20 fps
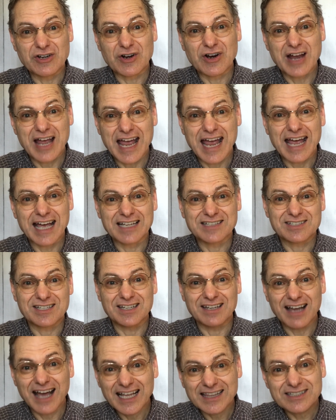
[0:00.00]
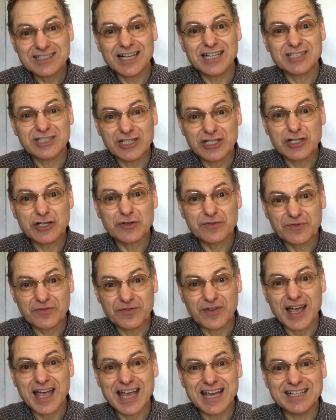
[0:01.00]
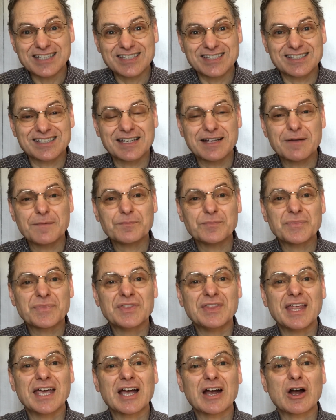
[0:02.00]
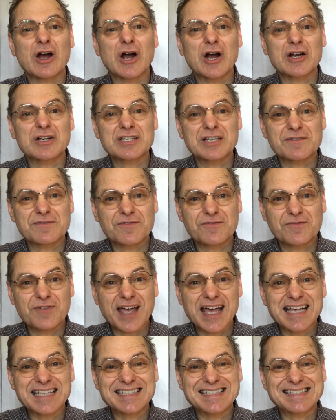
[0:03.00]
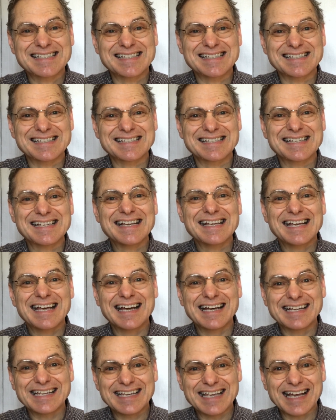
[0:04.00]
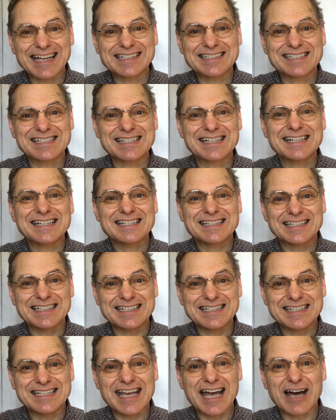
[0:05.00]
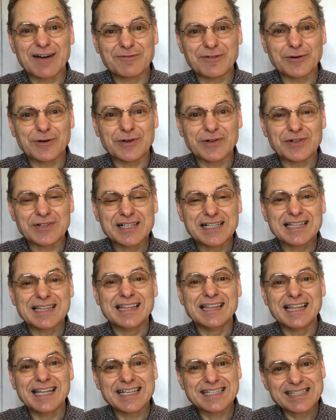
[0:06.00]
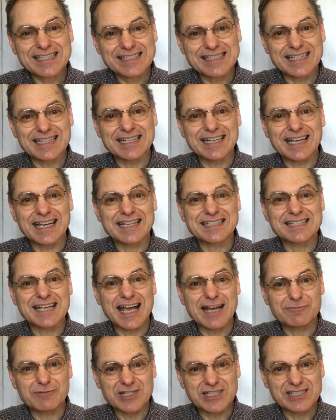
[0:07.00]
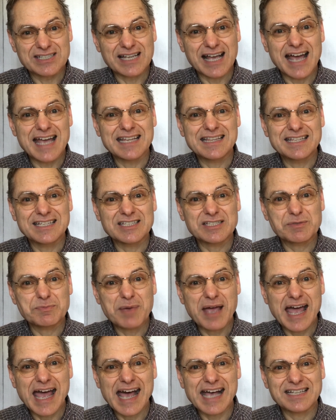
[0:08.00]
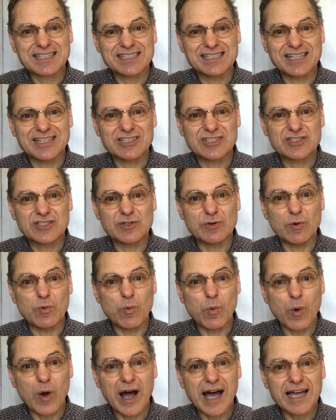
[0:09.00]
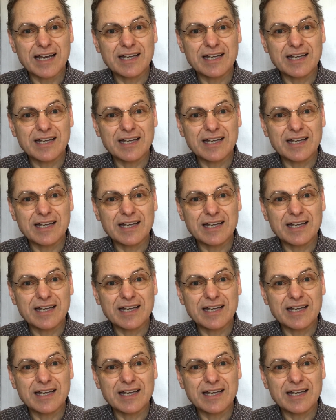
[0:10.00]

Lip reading: your hands and not touching your face. There are defenses against the devil. Listen as I recite this passage to who